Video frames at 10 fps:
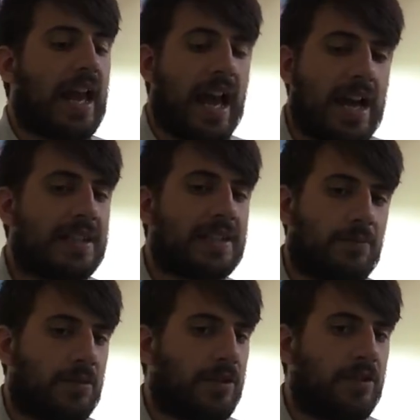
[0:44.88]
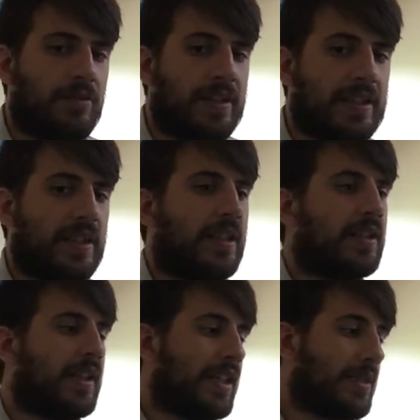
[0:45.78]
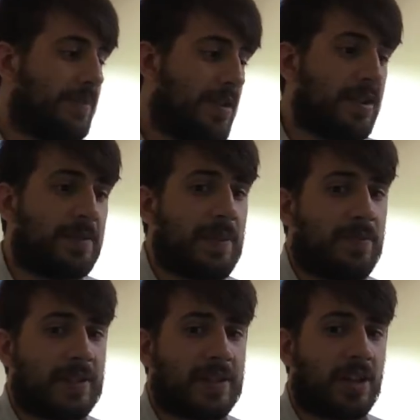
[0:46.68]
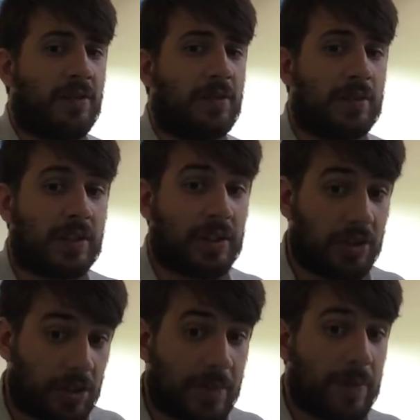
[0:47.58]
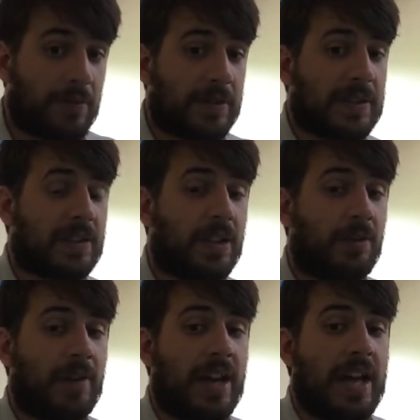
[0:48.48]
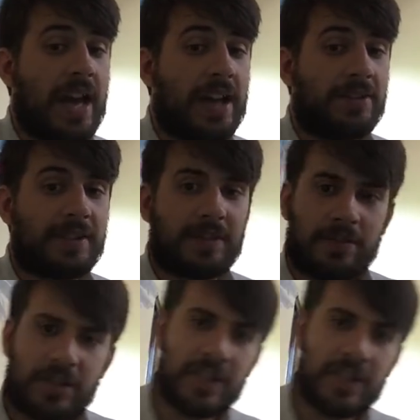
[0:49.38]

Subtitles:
as someone who is an experienced member of staff, who is a good member of staff, and who is someone who